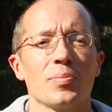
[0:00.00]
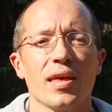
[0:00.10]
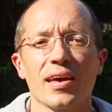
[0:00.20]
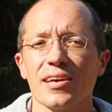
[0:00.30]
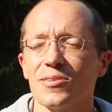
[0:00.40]

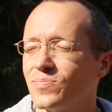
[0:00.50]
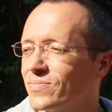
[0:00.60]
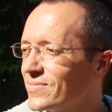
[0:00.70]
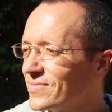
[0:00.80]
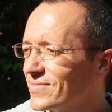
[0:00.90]
Hey,
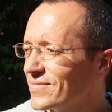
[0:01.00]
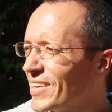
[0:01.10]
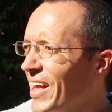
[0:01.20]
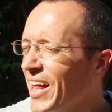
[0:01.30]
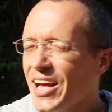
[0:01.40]

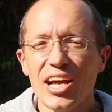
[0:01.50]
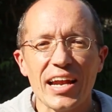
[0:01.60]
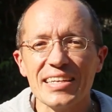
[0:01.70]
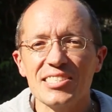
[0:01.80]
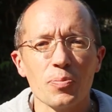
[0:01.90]

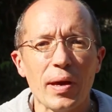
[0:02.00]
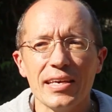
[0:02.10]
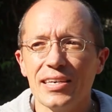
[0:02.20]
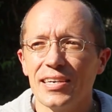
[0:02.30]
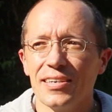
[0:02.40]
let's
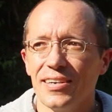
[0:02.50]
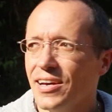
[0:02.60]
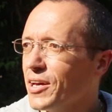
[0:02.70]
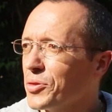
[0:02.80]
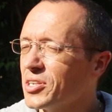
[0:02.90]
make
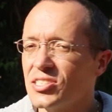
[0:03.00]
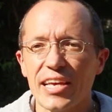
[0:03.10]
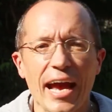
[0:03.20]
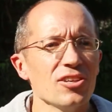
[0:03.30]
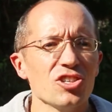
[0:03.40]
this
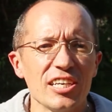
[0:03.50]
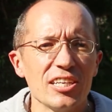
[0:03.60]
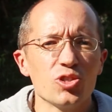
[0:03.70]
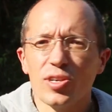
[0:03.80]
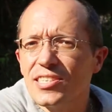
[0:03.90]
energy
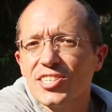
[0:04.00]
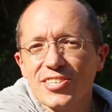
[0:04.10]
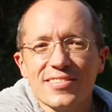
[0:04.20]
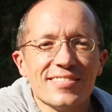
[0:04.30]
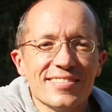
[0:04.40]

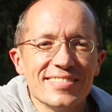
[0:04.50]
transition